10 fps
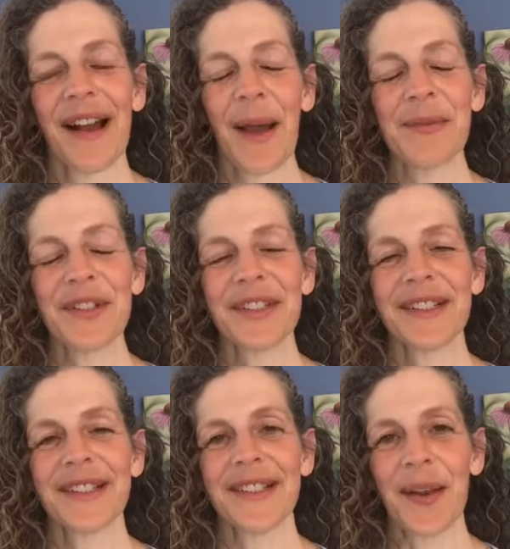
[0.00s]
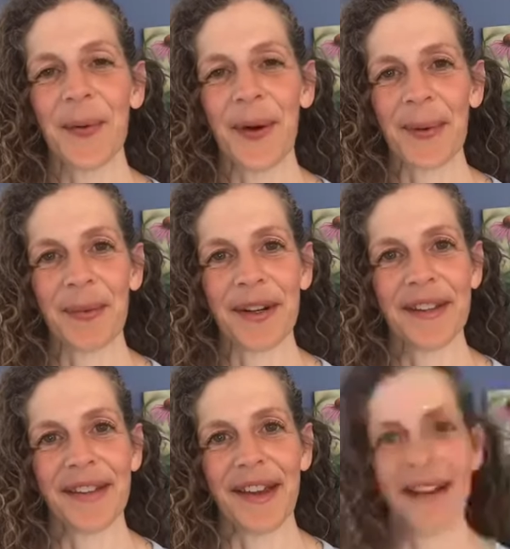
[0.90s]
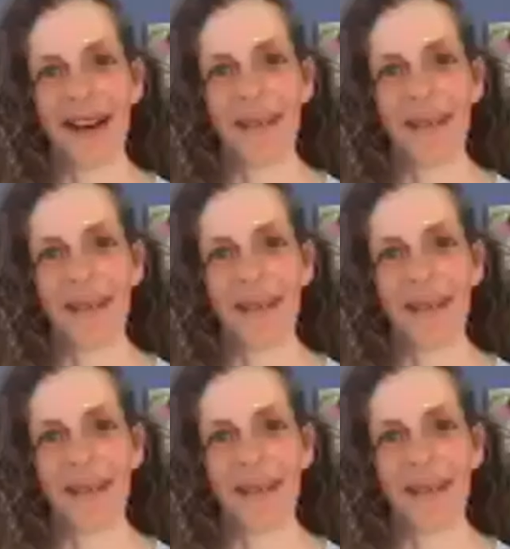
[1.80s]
I'm just going to say one more thing.